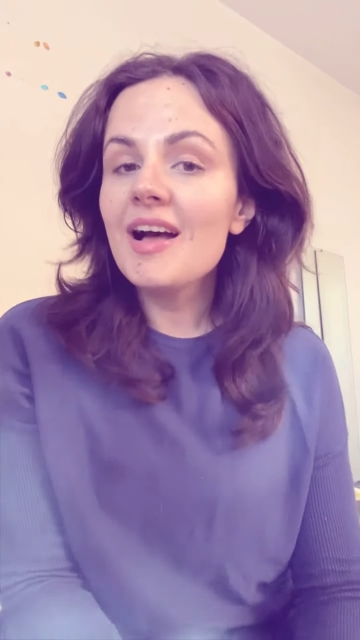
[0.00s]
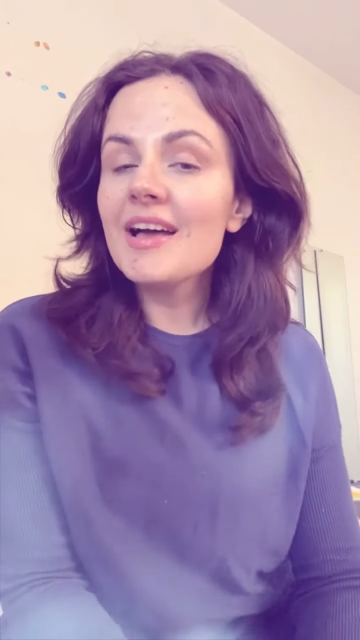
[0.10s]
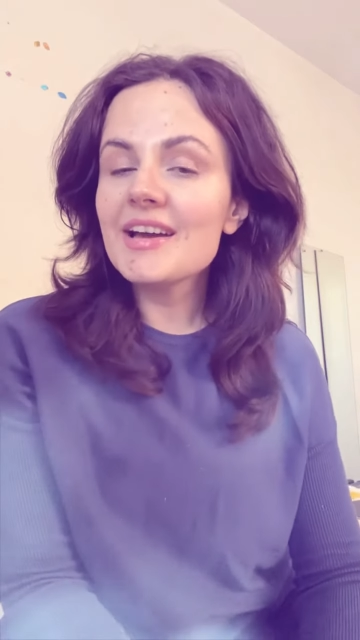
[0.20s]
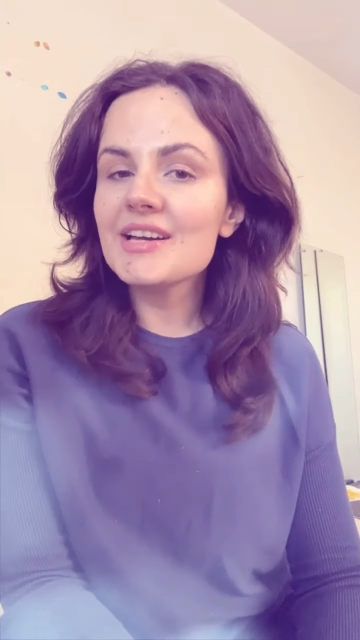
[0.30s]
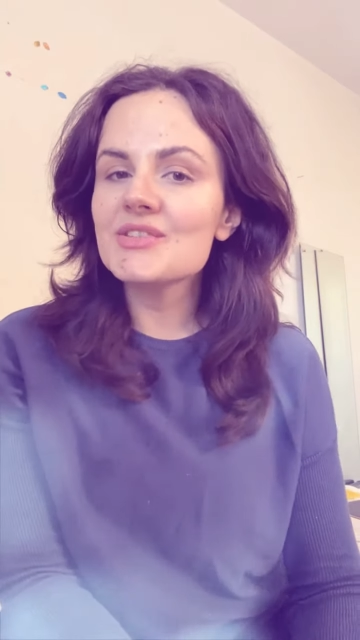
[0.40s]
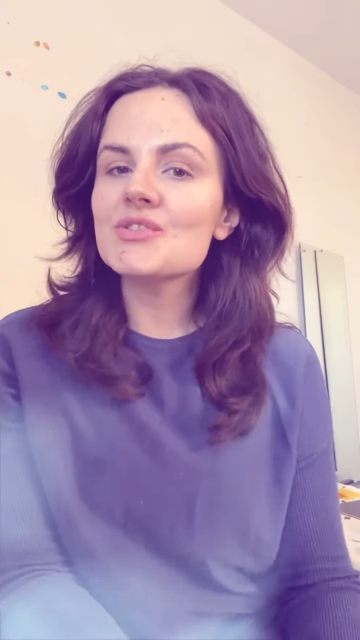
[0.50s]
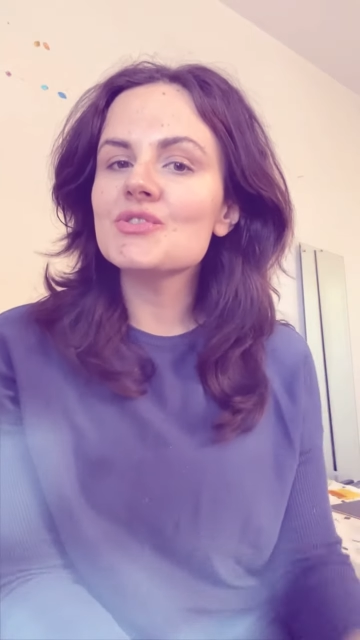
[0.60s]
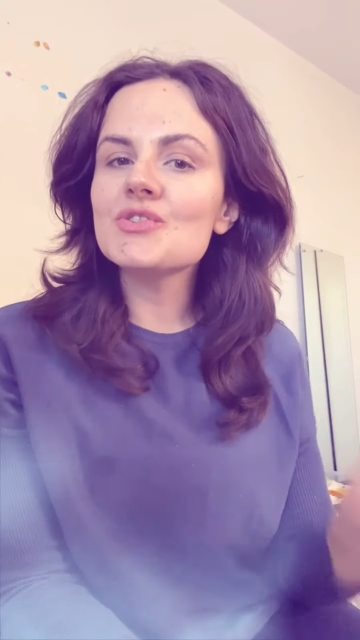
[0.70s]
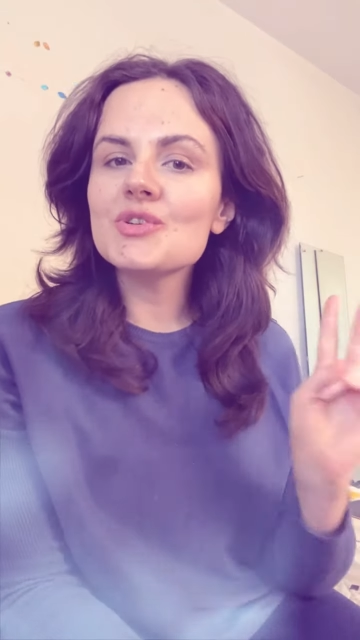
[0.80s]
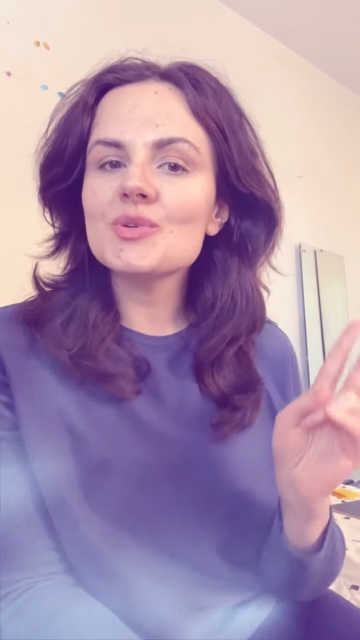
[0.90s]
Hi guys, so
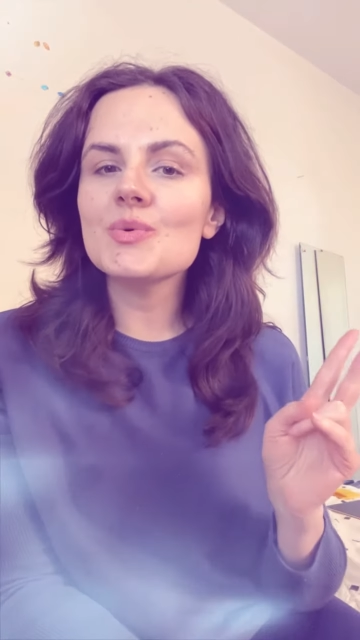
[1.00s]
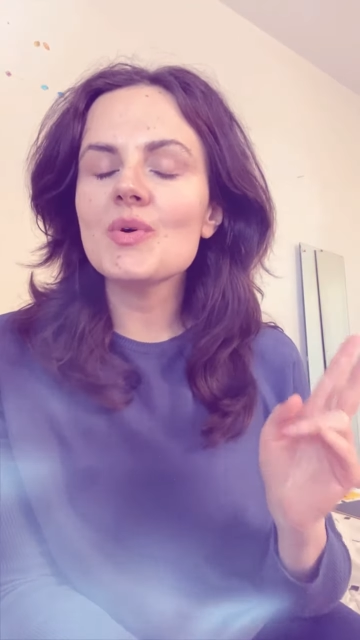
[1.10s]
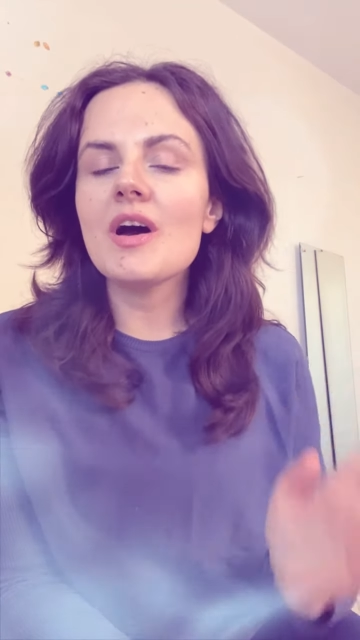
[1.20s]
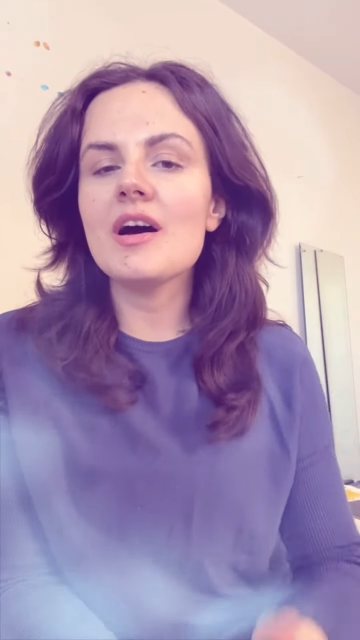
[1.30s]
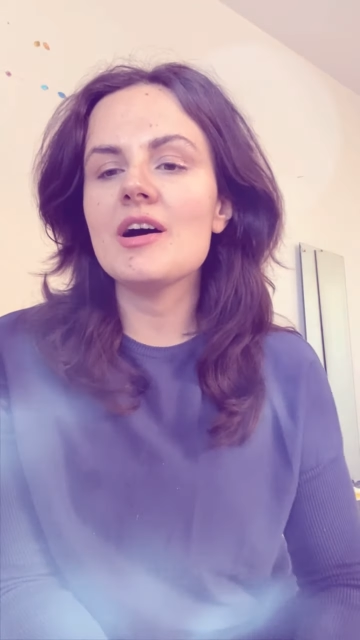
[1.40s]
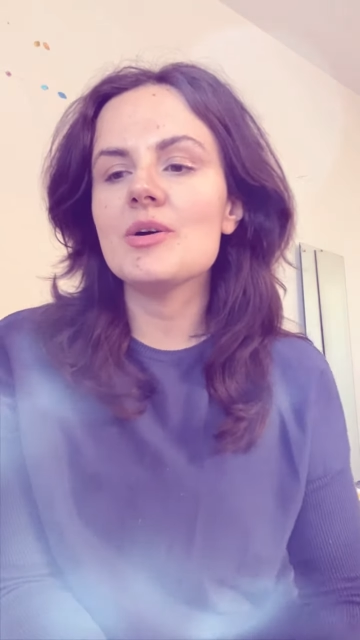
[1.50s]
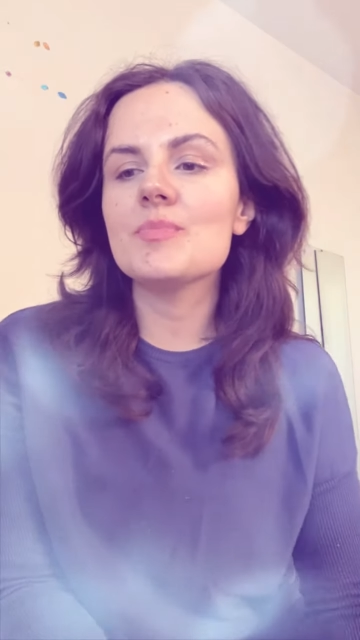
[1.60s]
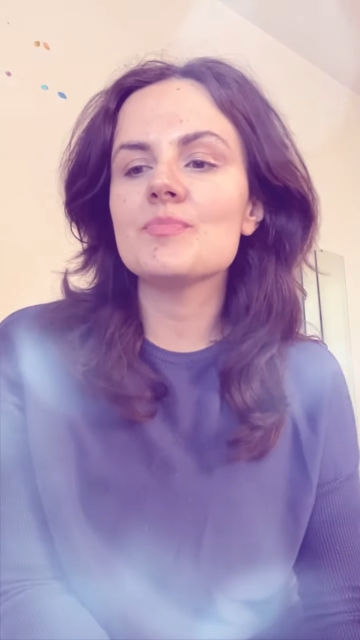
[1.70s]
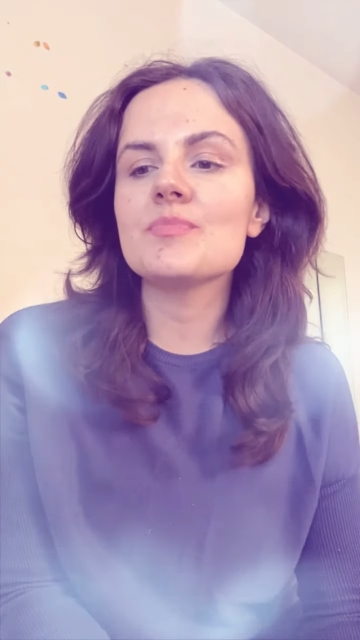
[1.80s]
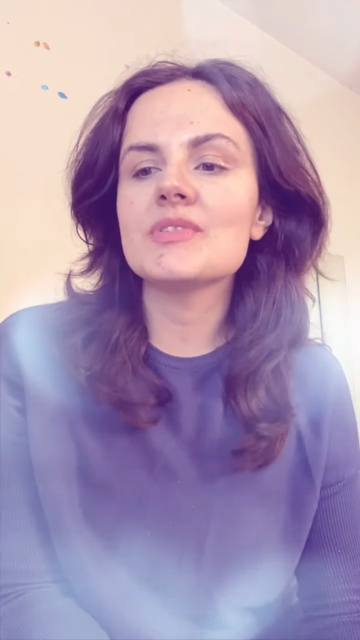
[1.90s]
two um,